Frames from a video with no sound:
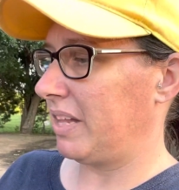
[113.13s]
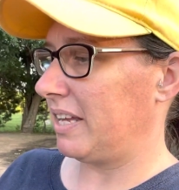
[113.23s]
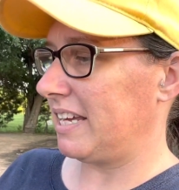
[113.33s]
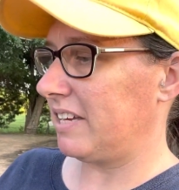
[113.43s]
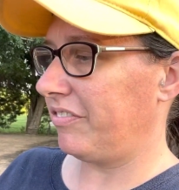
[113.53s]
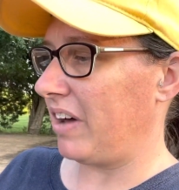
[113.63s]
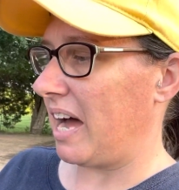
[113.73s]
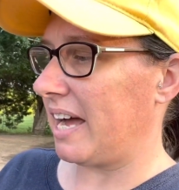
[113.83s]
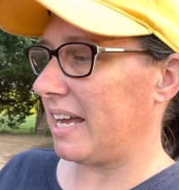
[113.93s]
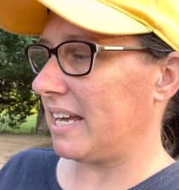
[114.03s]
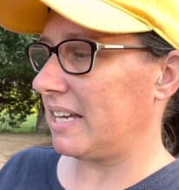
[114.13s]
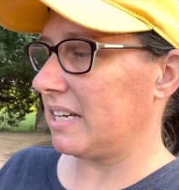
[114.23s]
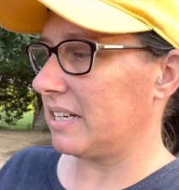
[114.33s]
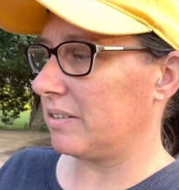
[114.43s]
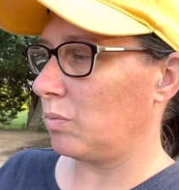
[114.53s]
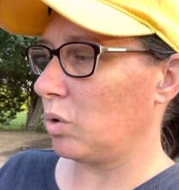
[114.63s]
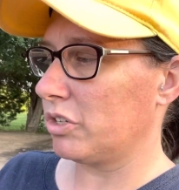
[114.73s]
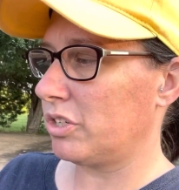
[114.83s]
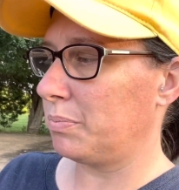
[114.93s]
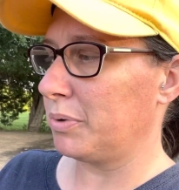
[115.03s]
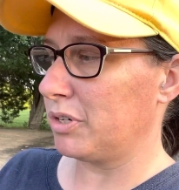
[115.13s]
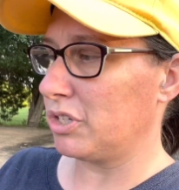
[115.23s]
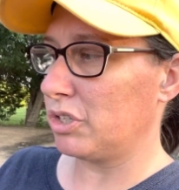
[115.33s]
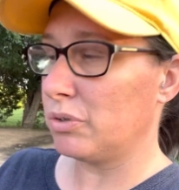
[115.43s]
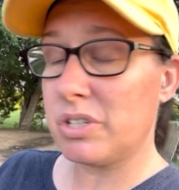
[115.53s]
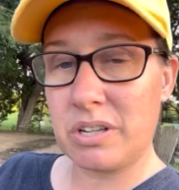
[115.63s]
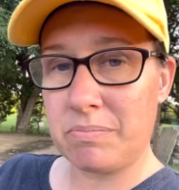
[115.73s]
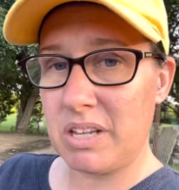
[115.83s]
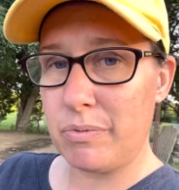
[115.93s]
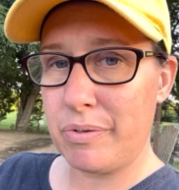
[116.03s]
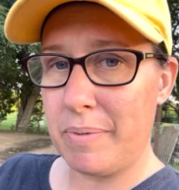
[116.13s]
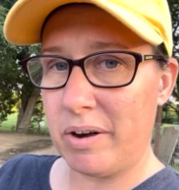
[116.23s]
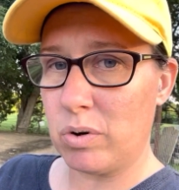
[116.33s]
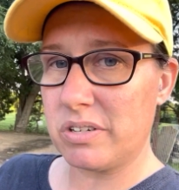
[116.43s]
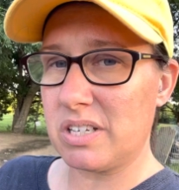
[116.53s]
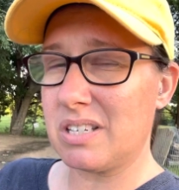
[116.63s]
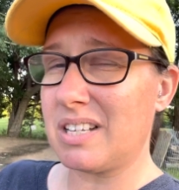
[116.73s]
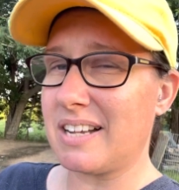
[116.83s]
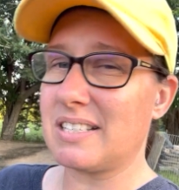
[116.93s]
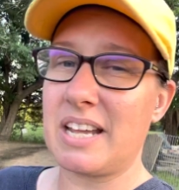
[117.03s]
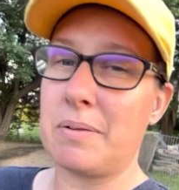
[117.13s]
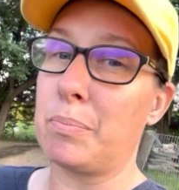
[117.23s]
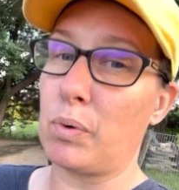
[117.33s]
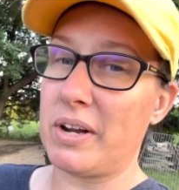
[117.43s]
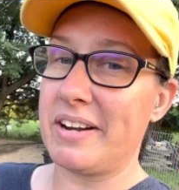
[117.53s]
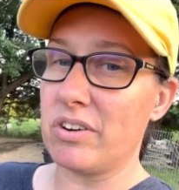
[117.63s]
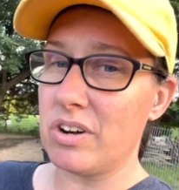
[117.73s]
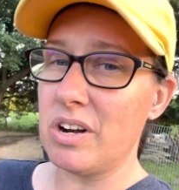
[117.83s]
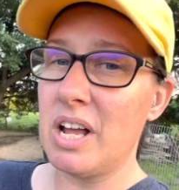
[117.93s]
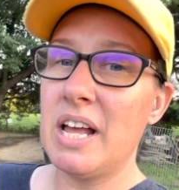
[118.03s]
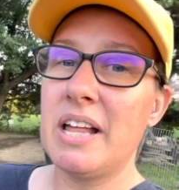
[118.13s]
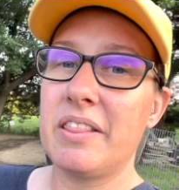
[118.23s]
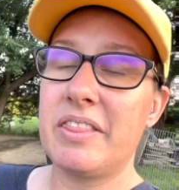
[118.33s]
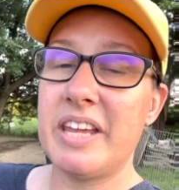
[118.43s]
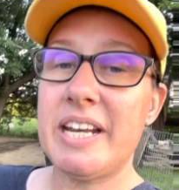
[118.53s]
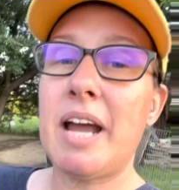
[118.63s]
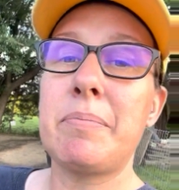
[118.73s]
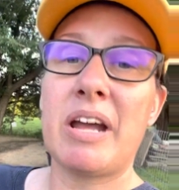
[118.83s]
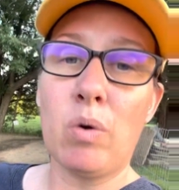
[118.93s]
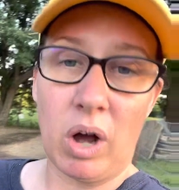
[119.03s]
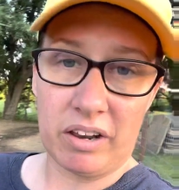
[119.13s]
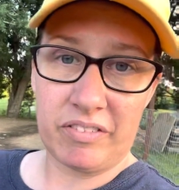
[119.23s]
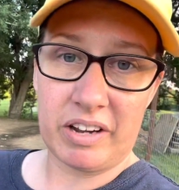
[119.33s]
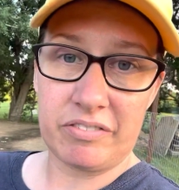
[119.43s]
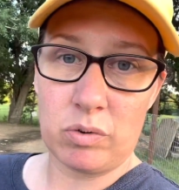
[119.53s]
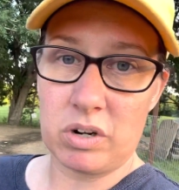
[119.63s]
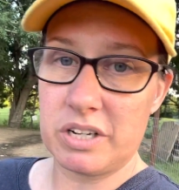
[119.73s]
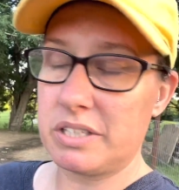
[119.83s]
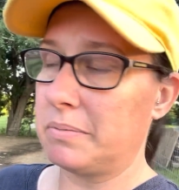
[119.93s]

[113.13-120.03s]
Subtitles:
If I were to produce something with my horses, like say a breeder, then I may qualify for it.